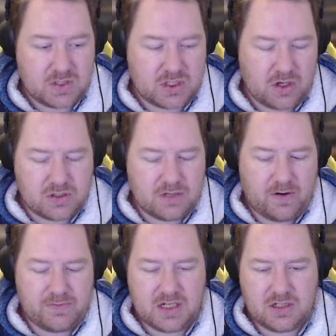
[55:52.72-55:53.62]
So
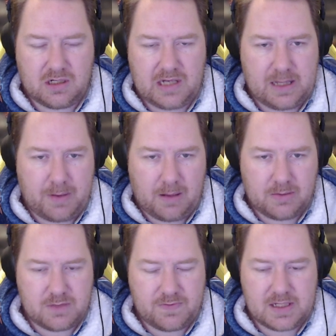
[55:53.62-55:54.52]
Devolver Digital are the
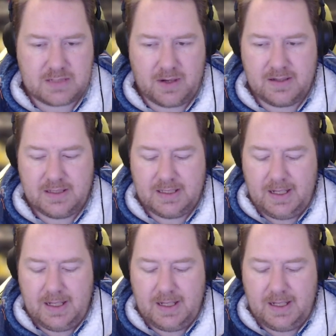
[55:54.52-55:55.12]
publisher for this one.